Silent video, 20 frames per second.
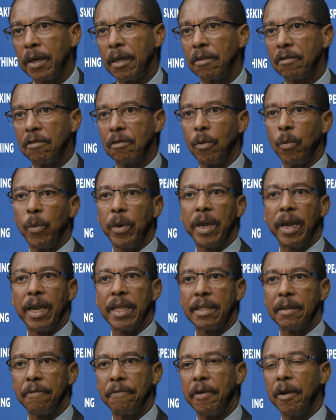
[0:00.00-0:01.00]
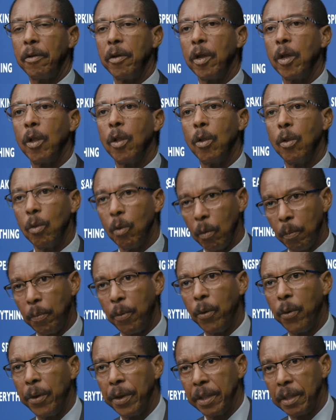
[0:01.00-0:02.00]
is, we are at a very low
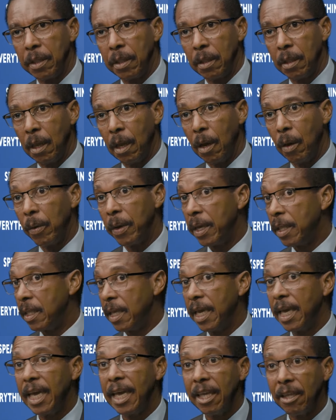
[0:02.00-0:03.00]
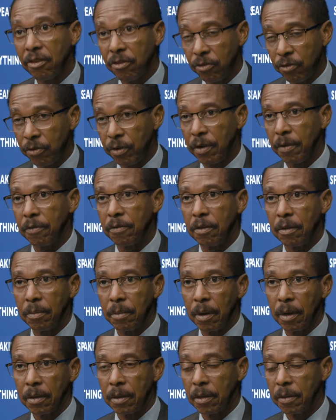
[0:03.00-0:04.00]
point now in the history of St.
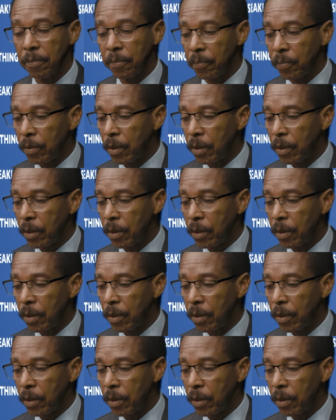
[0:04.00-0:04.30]
Martin.